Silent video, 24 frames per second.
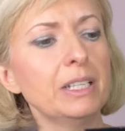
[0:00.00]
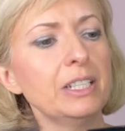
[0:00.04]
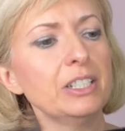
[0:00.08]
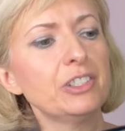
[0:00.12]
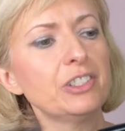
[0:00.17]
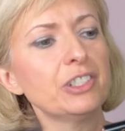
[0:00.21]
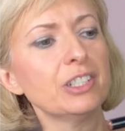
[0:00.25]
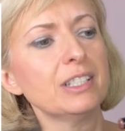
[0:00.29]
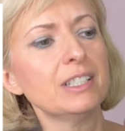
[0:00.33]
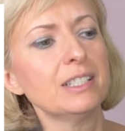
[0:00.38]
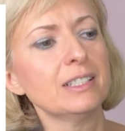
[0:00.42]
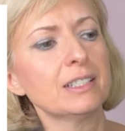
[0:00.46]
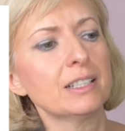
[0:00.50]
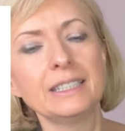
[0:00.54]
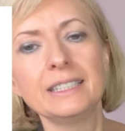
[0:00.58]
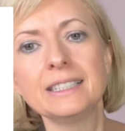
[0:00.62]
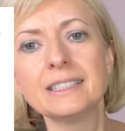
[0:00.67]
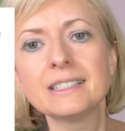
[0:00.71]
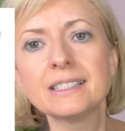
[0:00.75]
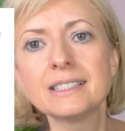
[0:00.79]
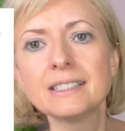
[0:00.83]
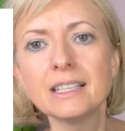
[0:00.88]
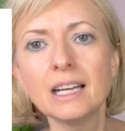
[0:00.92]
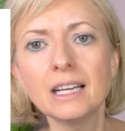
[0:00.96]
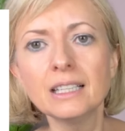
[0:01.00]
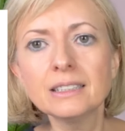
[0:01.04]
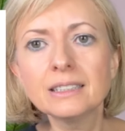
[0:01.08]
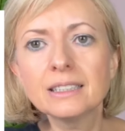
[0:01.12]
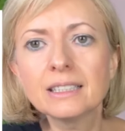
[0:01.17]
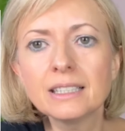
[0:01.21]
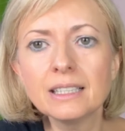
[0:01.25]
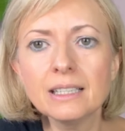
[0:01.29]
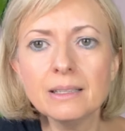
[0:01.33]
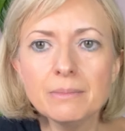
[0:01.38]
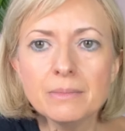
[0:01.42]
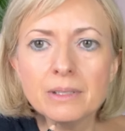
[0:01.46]
It just, it's not
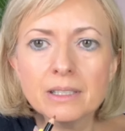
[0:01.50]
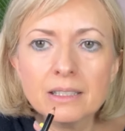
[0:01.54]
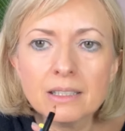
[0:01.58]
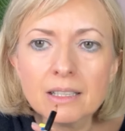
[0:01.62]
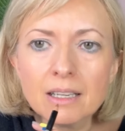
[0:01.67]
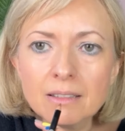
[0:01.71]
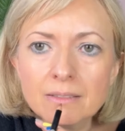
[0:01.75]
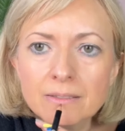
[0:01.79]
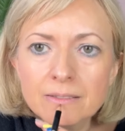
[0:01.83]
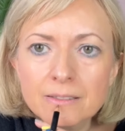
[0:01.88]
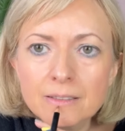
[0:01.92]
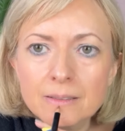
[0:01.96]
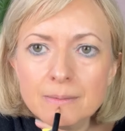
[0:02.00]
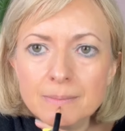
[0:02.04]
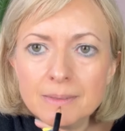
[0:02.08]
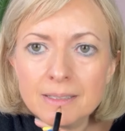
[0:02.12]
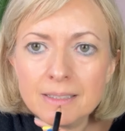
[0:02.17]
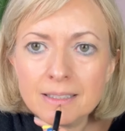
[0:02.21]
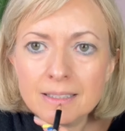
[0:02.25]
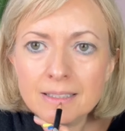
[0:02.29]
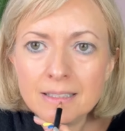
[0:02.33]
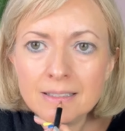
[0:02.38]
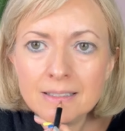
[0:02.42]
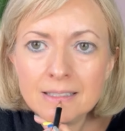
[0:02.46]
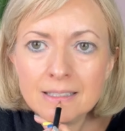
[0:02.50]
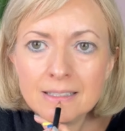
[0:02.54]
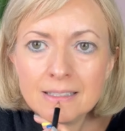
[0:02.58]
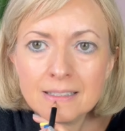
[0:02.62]
creamy enough for me.